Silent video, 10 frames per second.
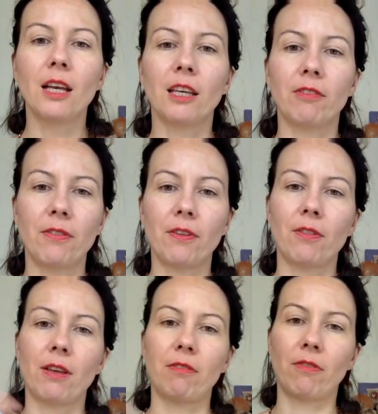Even though
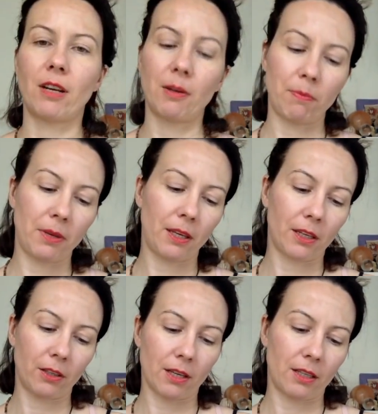they're very big,
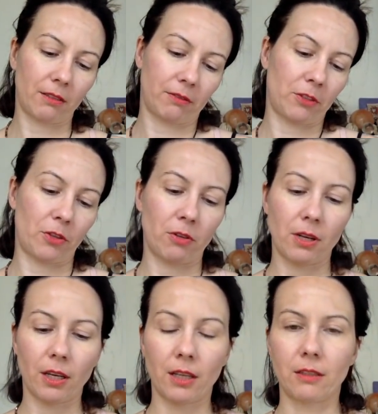
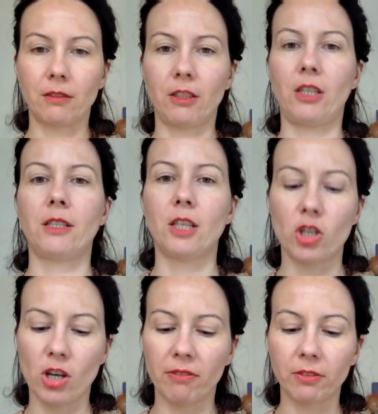I can easily
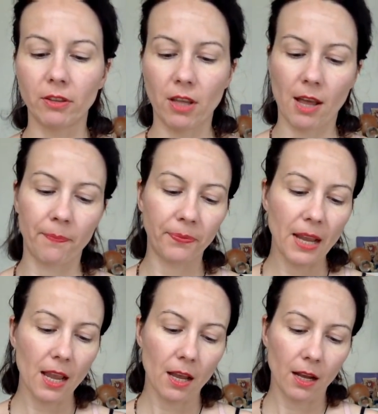shuffle them,
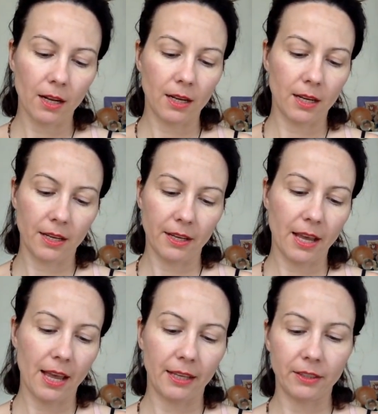
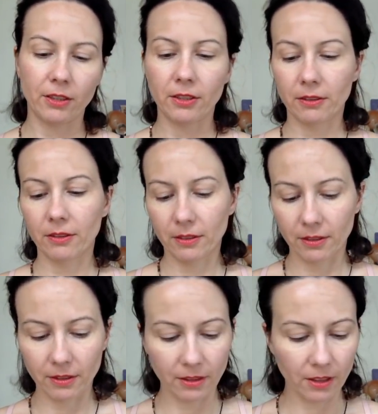and
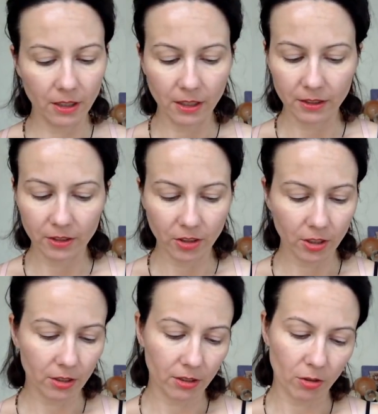it's
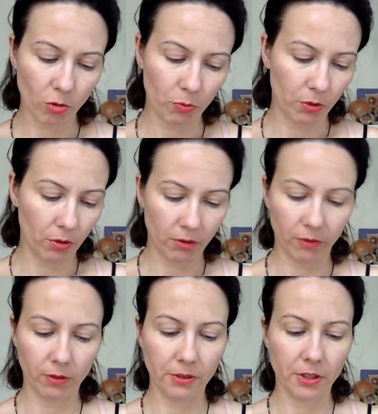just so
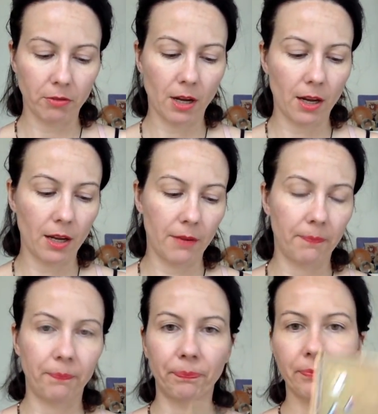beautiful. So
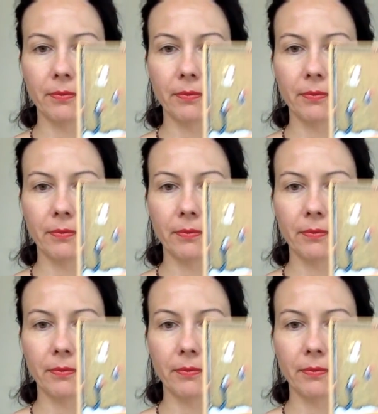I'm